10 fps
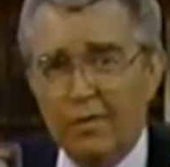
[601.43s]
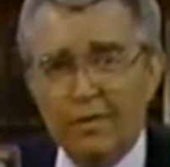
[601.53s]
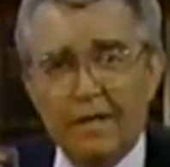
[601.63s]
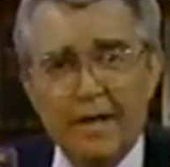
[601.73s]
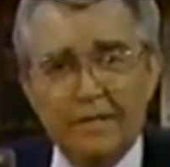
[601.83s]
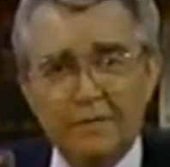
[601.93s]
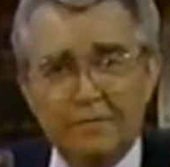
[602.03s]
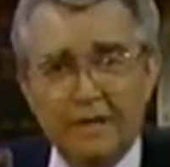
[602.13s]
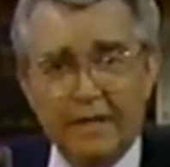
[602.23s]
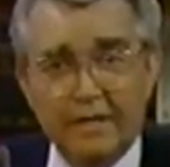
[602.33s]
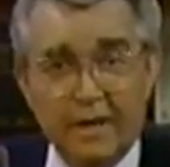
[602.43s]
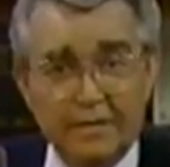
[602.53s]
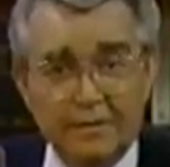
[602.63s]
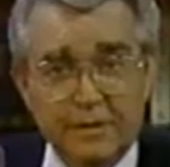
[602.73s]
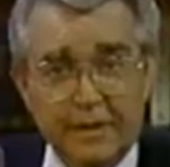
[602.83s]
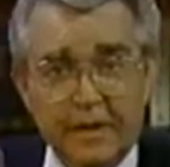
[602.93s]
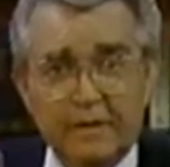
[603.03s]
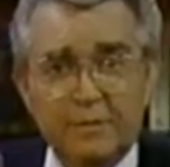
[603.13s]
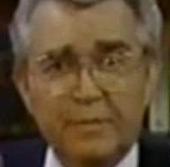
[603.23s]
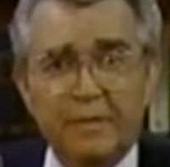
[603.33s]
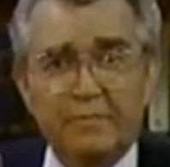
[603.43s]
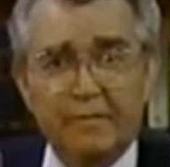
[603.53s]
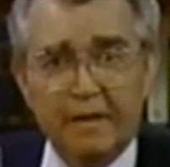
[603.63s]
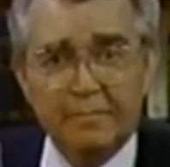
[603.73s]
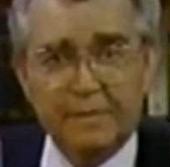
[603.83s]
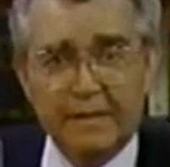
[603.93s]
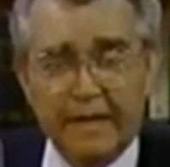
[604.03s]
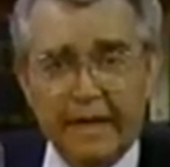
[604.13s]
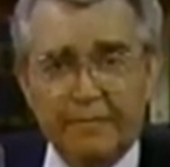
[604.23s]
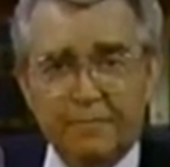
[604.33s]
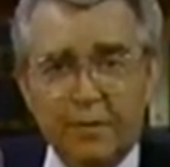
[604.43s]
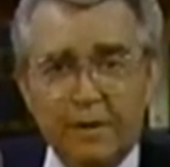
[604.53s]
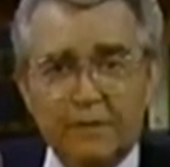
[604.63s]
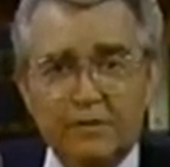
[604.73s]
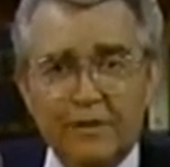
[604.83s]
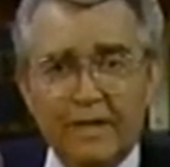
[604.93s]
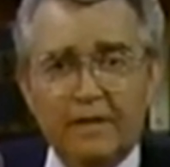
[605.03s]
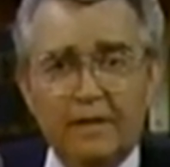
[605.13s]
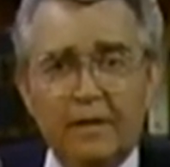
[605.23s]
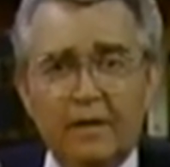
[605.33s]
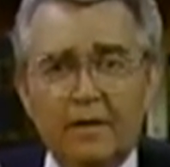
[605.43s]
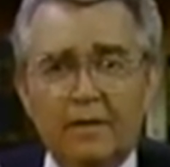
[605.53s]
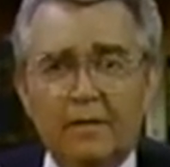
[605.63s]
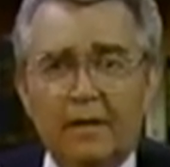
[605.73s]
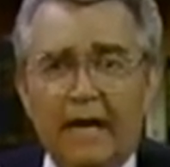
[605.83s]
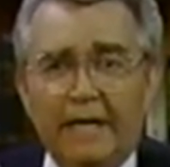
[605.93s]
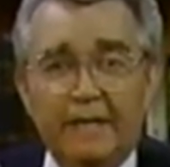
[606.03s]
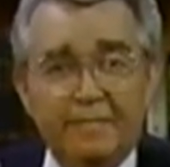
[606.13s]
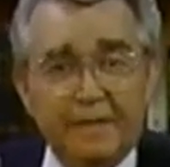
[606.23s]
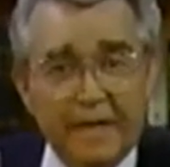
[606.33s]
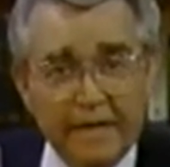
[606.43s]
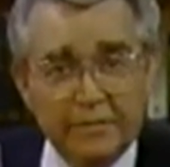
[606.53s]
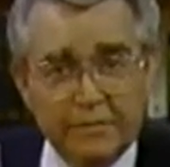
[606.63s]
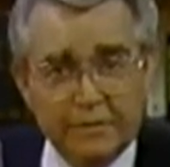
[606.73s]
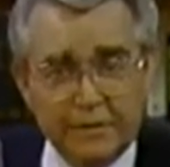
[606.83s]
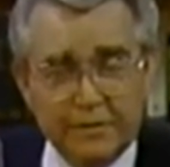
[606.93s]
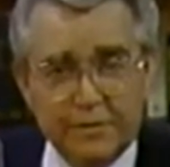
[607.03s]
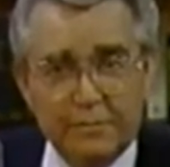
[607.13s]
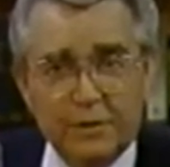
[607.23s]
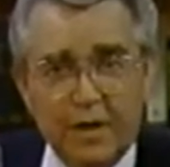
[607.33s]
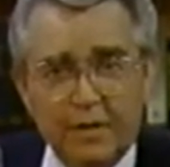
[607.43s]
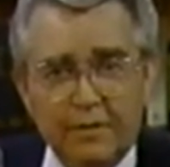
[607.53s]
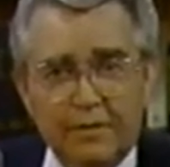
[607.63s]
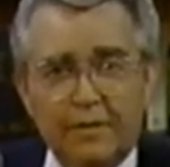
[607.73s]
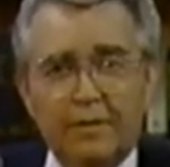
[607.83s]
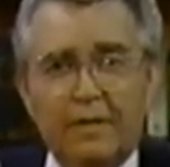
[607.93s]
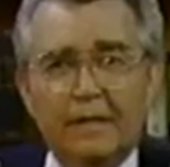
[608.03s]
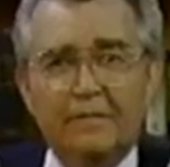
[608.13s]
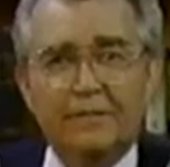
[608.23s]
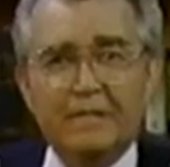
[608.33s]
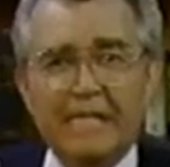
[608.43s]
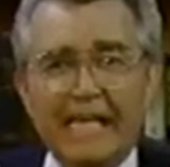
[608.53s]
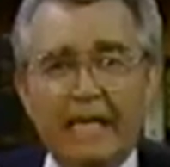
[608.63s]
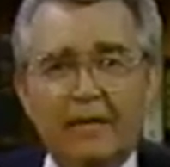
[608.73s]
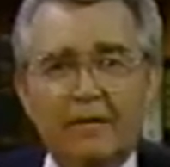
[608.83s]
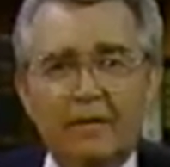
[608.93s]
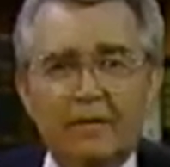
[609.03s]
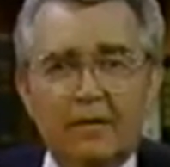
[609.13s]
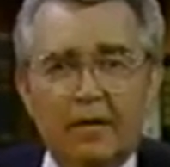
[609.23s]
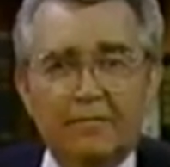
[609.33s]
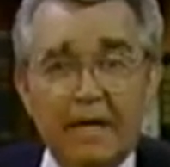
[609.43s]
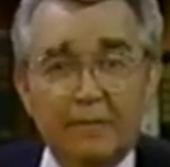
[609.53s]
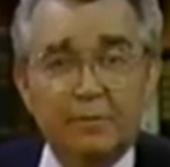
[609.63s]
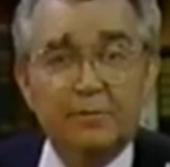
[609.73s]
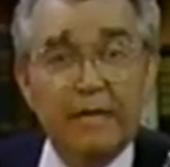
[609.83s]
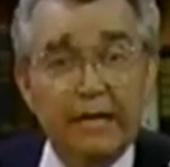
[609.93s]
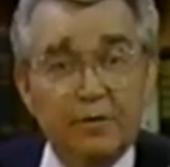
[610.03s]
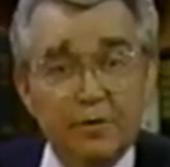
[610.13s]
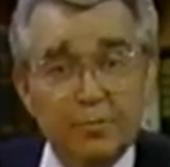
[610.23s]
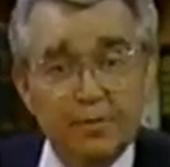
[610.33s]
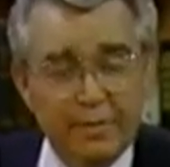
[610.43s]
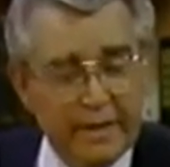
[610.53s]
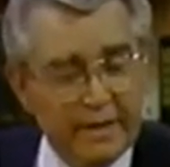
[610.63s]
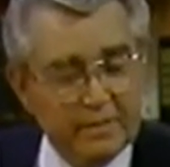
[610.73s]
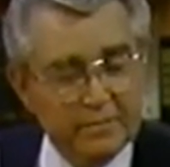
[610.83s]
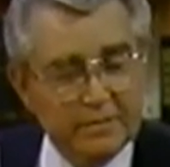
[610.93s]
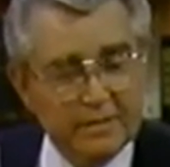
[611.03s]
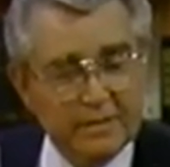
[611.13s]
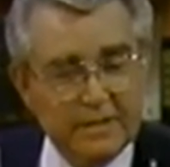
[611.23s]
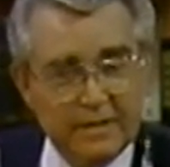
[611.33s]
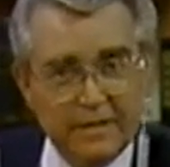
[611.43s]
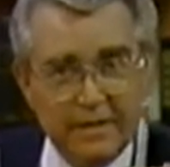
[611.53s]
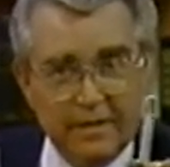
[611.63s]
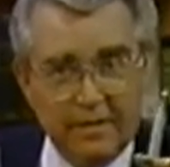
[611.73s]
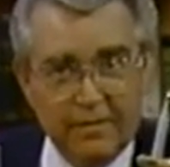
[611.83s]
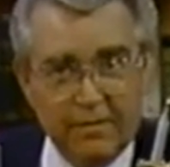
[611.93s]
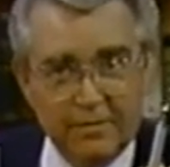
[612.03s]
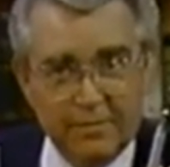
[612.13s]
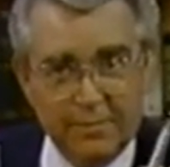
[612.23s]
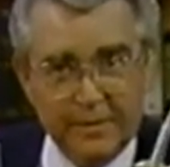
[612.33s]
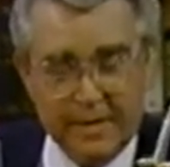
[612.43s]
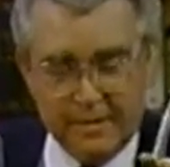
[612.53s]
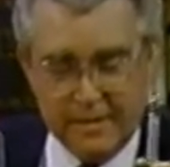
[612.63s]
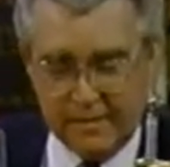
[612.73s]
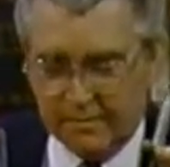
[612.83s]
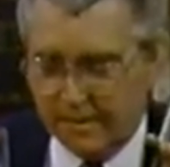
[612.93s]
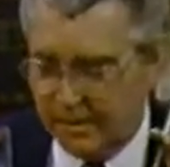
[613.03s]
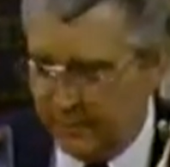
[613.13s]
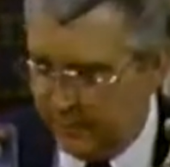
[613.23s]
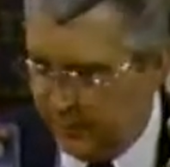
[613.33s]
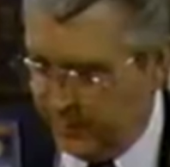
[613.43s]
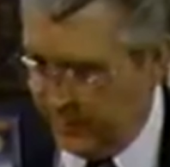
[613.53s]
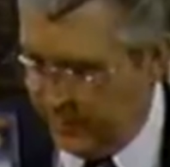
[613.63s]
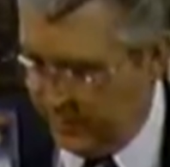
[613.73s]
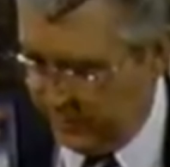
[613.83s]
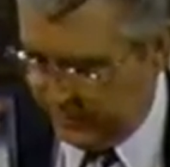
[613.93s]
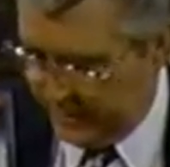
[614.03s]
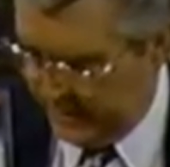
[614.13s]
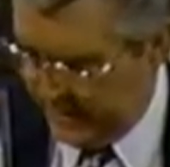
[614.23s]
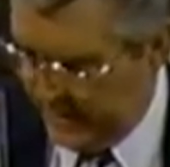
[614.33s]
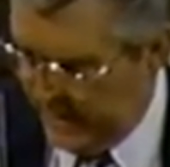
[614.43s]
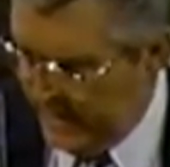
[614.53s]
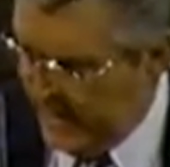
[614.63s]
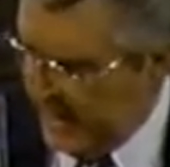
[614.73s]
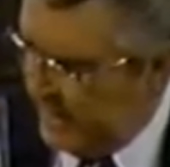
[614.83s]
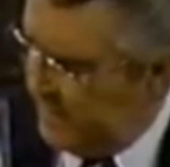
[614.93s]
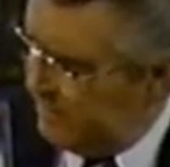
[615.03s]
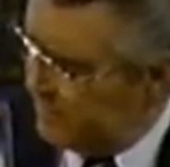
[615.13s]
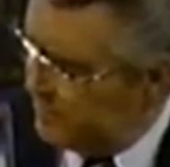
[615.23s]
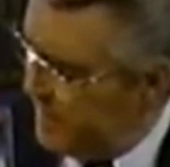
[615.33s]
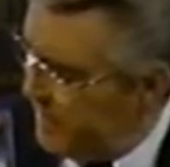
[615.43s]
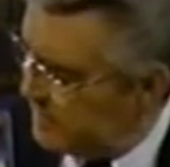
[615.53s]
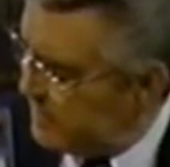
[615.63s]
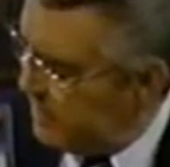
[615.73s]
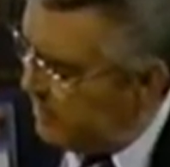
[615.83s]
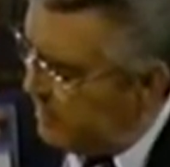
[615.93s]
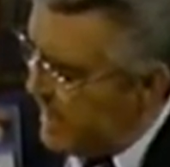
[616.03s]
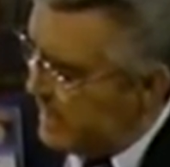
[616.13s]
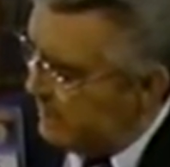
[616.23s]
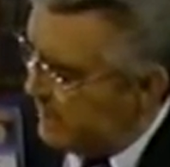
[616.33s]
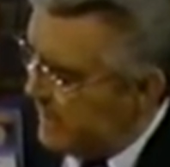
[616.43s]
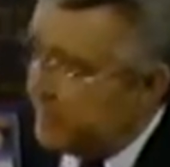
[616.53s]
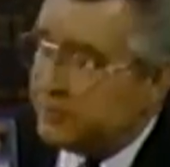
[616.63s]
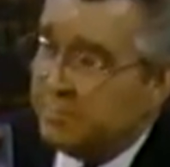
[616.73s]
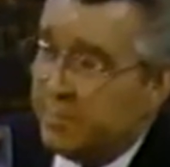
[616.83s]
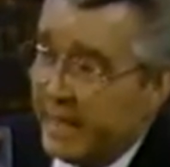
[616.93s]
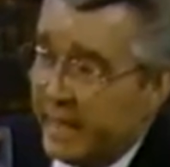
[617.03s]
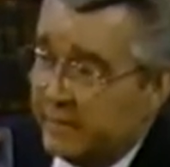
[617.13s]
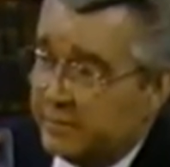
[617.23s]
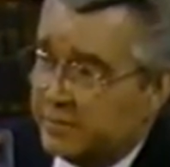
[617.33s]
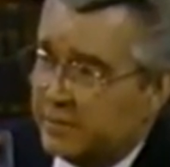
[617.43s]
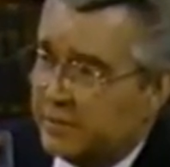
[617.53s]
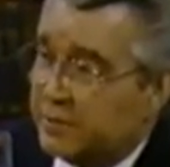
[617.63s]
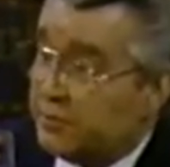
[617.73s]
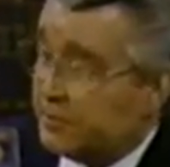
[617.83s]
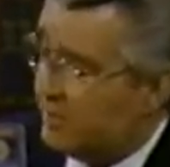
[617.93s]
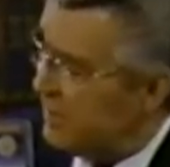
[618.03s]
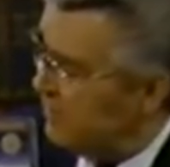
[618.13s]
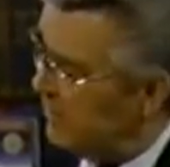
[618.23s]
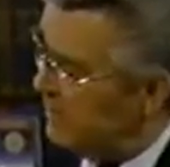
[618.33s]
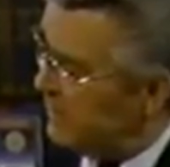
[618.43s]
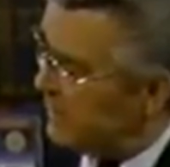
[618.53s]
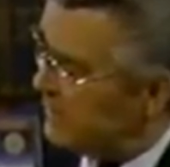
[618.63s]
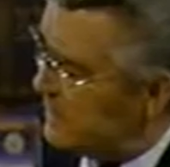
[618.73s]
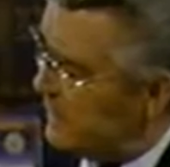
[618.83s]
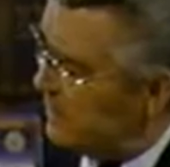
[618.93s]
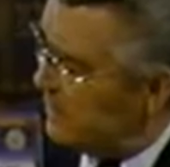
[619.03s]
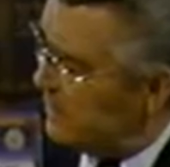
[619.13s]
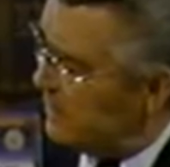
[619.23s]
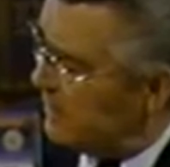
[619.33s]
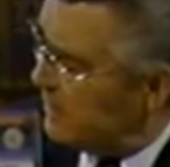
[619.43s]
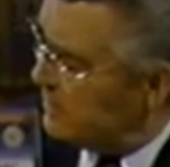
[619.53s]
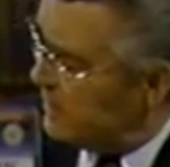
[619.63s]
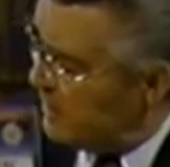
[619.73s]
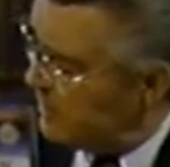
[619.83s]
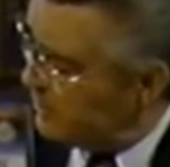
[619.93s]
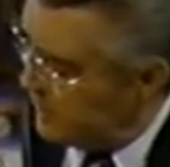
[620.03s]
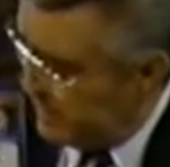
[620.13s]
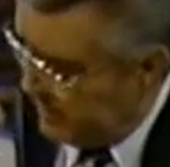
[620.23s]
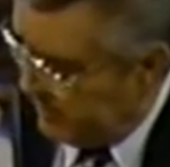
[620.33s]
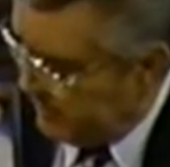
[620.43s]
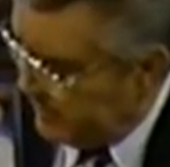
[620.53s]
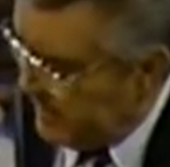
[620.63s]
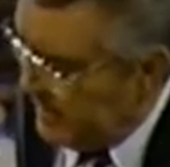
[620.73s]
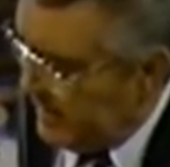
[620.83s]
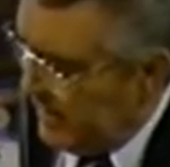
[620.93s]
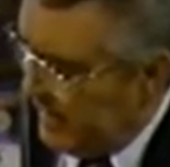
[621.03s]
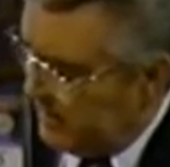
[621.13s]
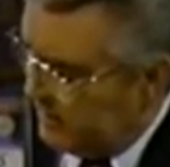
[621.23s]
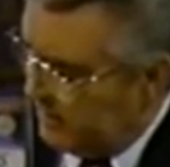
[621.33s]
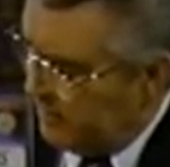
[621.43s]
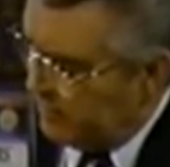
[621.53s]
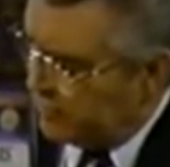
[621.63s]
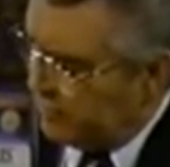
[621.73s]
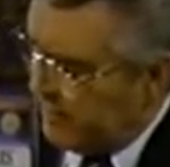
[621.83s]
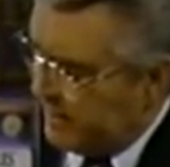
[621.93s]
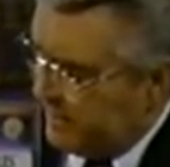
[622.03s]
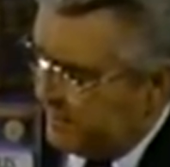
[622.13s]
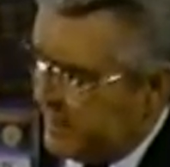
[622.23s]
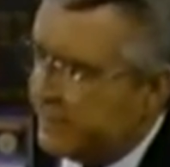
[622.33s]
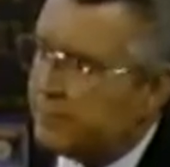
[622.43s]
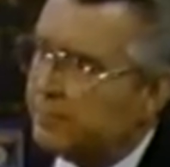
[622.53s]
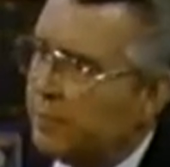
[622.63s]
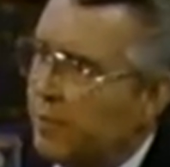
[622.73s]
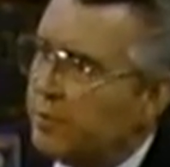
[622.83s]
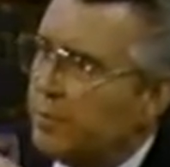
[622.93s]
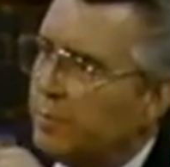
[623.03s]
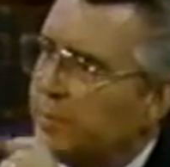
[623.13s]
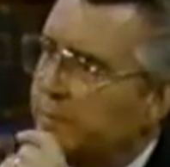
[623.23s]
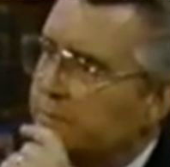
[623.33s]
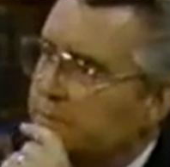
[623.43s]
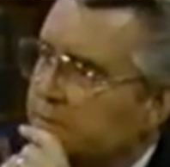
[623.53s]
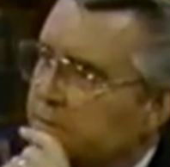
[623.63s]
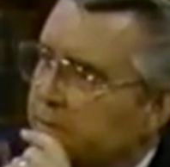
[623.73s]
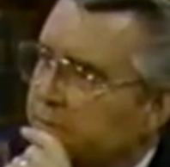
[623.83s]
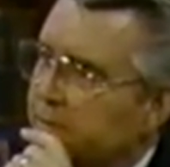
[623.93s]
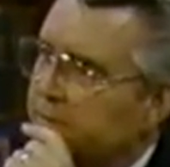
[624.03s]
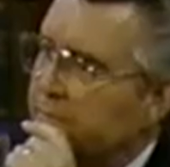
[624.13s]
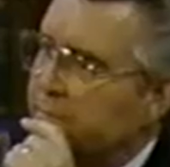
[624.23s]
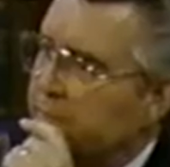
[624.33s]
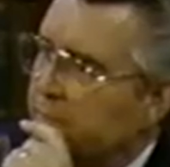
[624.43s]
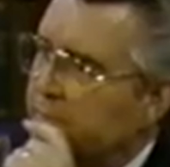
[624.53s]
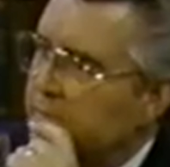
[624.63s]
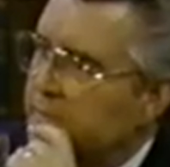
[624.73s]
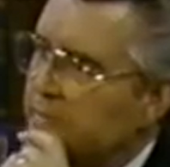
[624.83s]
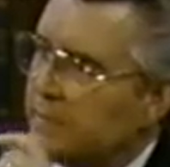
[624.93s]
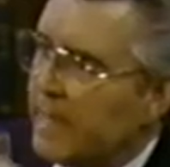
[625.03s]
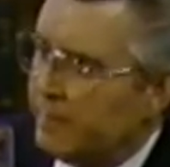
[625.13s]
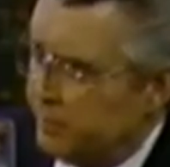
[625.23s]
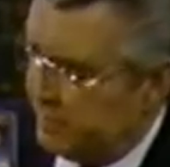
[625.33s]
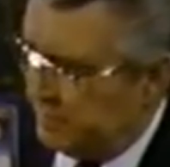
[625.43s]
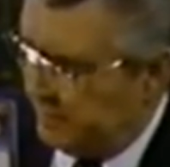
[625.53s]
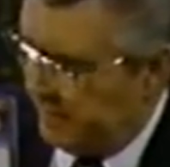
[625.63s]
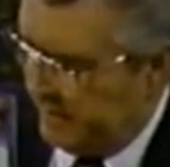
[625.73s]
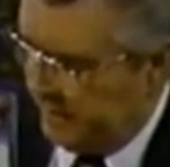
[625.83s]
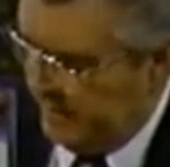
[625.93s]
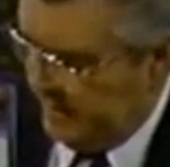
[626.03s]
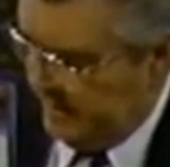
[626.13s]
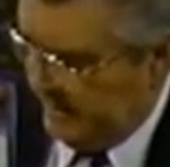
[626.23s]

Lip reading: All kinds of technology has been developed today for injecting identification systems under the skin of animals and human beings. This is an awesome looking needle here for putting one of those things in. And in this box there are identification bands used at the Olympics, and here's another one here. And also identification for automobiles as they travel up and down the highways of our